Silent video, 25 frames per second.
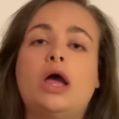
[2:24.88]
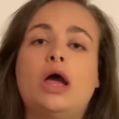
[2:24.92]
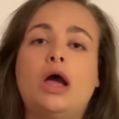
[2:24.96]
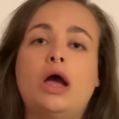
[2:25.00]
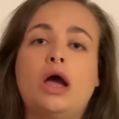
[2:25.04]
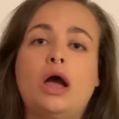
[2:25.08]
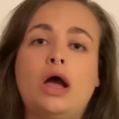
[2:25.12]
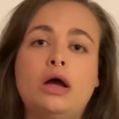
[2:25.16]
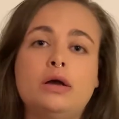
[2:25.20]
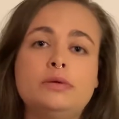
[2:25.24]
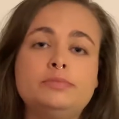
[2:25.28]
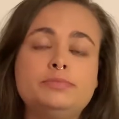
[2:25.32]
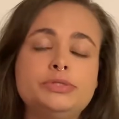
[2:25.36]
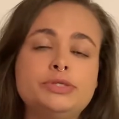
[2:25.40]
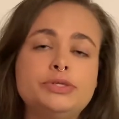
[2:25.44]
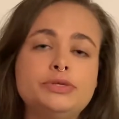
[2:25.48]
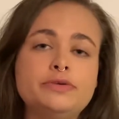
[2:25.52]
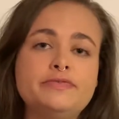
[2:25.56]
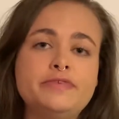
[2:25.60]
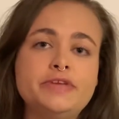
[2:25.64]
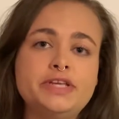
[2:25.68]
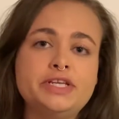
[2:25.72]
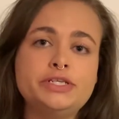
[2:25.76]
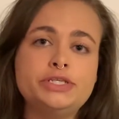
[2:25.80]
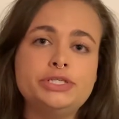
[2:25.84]

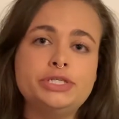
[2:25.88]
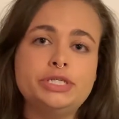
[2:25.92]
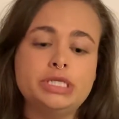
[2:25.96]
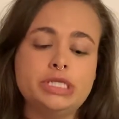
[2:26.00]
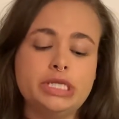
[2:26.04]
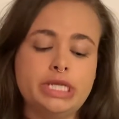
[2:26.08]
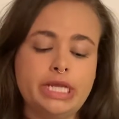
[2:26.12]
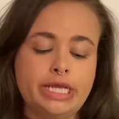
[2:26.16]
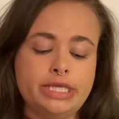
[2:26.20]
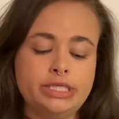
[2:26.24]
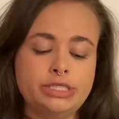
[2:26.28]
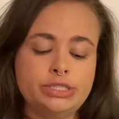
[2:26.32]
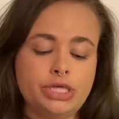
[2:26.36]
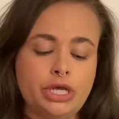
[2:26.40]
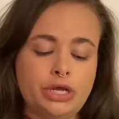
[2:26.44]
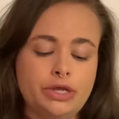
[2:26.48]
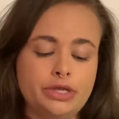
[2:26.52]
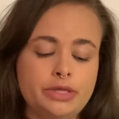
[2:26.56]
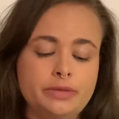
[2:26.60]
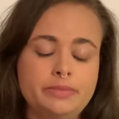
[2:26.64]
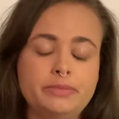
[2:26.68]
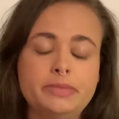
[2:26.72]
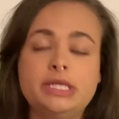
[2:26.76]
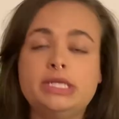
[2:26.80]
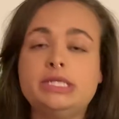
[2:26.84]
Observation and
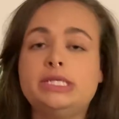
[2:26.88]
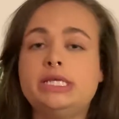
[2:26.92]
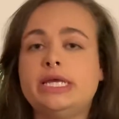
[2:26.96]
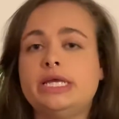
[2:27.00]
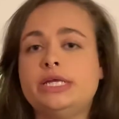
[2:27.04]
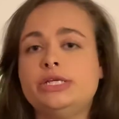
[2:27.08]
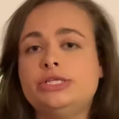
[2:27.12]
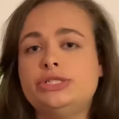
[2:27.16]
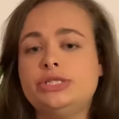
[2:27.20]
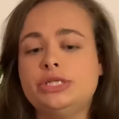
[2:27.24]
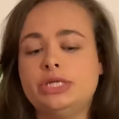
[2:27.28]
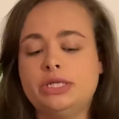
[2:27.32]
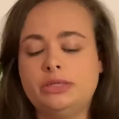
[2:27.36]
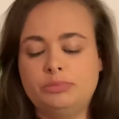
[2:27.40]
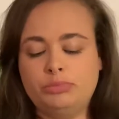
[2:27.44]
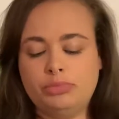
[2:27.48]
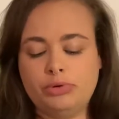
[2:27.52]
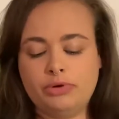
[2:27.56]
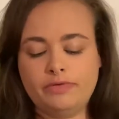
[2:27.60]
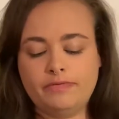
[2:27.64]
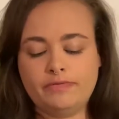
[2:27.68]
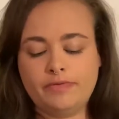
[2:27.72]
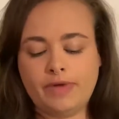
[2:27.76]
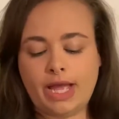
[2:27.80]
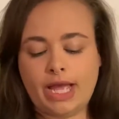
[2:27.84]
documentation
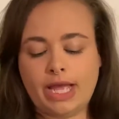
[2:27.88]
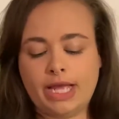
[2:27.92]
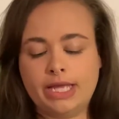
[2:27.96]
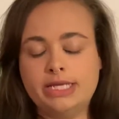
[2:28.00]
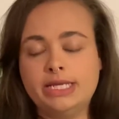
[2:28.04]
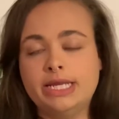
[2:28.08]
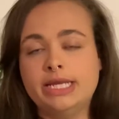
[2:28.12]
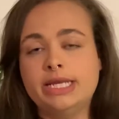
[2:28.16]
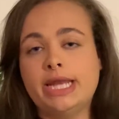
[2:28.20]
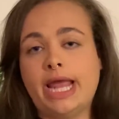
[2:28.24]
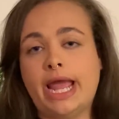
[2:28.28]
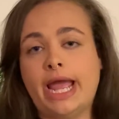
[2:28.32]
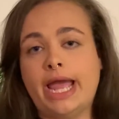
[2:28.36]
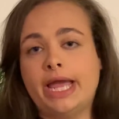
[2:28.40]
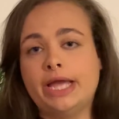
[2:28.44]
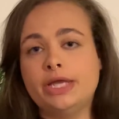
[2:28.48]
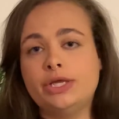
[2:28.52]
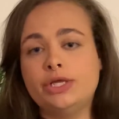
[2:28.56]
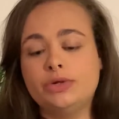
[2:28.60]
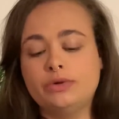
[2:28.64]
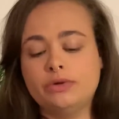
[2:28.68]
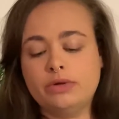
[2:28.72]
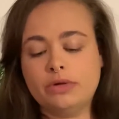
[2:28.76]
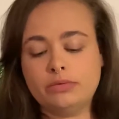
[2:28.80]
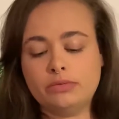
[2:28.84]
provide an
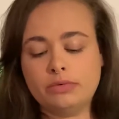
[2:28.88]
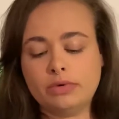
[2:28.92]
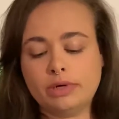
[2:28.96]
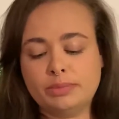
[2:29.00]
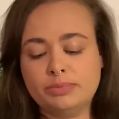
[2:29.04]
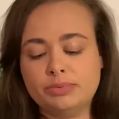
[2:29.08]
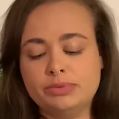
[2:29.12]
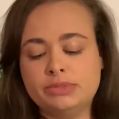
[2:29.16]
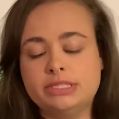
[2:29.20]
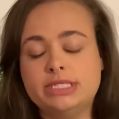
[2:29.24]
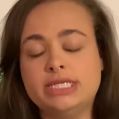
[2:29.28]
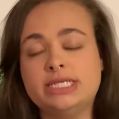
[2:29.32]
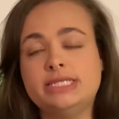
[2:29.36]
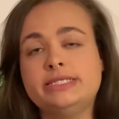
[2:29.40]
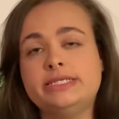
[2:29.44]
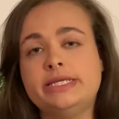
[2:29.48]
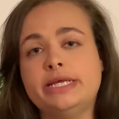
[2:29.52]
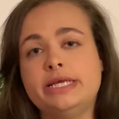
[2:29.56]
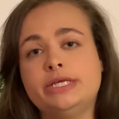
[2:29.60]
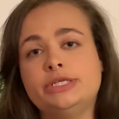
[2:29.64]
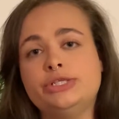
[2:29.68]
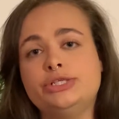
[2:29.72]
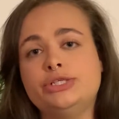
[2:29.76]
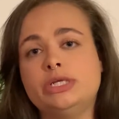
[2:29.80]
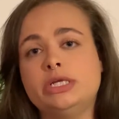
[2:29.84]
accurate
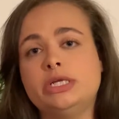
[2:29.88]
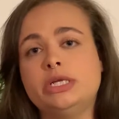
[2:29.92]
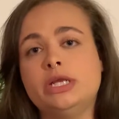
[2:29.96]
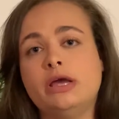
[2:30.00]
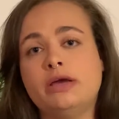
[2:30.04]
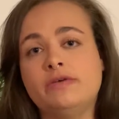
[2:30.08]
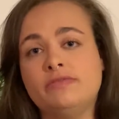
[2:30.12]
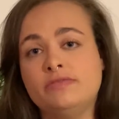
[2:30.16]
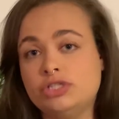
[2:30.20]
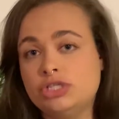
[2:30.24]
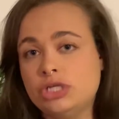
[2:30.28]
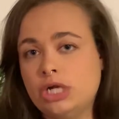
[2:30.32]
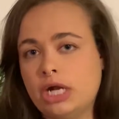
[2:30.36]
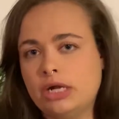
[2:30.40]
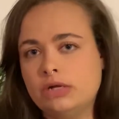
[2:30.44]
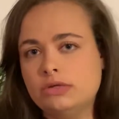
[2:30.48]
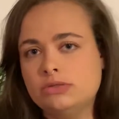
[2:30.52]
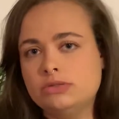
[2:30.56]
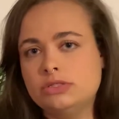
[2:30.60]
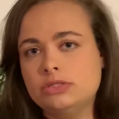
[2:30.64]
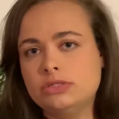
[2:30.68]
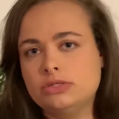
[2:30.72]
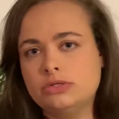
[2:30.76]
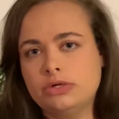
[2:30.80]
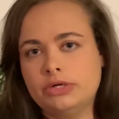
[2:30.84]
representation of a
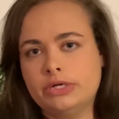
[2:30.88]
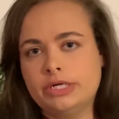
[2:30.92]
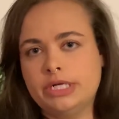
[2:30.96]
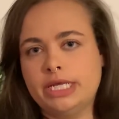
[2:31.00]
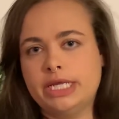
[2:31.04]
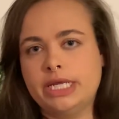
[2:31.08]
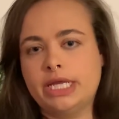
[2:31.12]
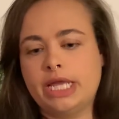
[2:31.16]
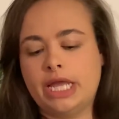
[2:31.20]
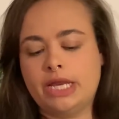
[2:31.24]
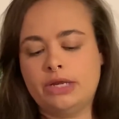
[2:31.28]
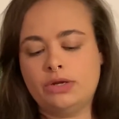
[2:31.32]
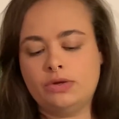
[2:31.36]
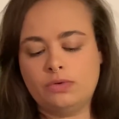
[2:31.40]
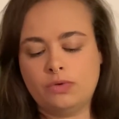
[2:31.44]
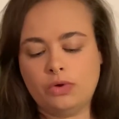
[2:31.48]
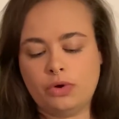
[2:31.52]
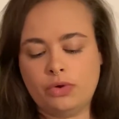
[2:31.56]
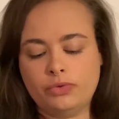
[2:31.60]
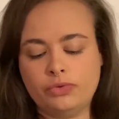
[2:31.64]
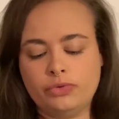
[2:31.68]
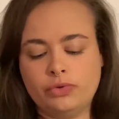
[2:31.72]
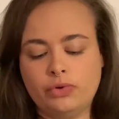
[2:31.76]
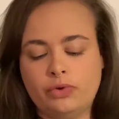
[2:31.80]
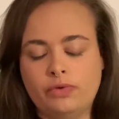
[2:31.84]
child's learning and
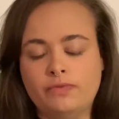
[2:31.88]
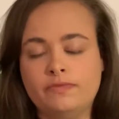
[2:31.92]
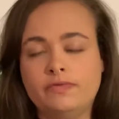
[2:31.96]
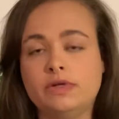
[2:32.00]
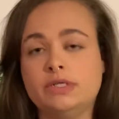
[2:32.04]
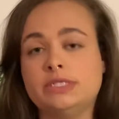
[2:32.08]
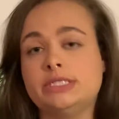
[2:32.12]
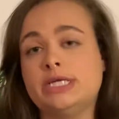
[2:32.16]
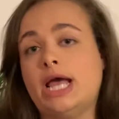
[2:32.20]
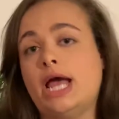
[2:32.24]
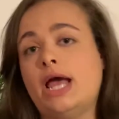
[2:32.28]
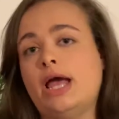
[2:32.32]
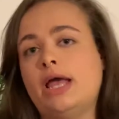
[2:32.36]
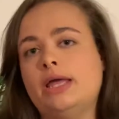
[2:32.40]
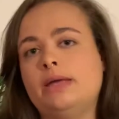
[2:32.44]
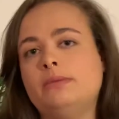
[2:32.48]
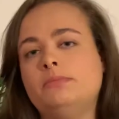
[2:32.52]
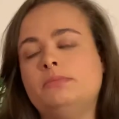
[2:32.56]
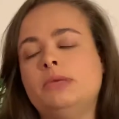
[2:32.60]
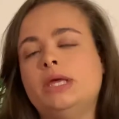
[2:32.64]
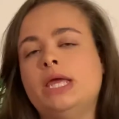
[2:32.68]
growth over time.